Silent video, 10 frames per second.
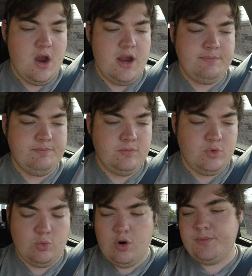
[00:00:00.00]
All right,
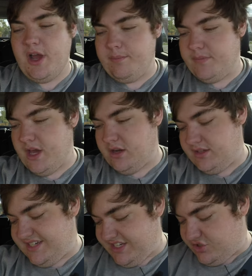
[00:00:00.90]
we're warmed up. Out on
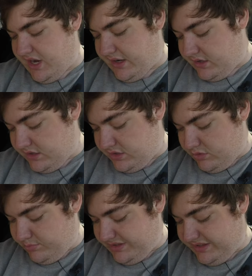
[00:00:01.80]
the test track,
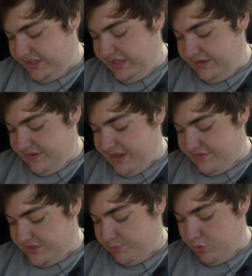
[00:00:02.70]
don't believe I
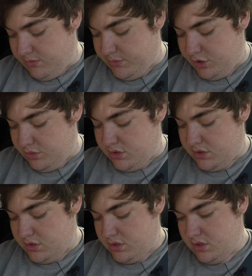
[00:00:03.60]
have a sport mode.
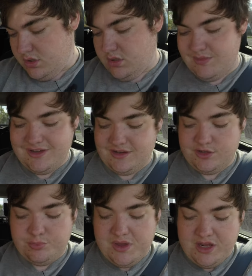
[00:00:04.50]
I'm not gonna
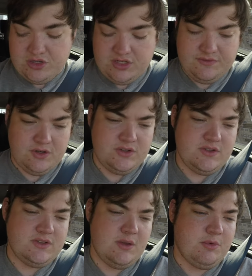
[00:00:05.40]
do paddle shifters
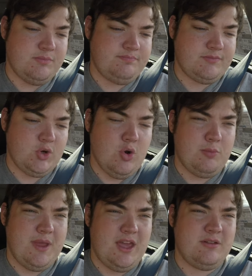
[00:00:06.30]
because I'm a
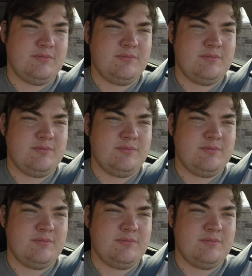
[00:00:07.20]
grown man.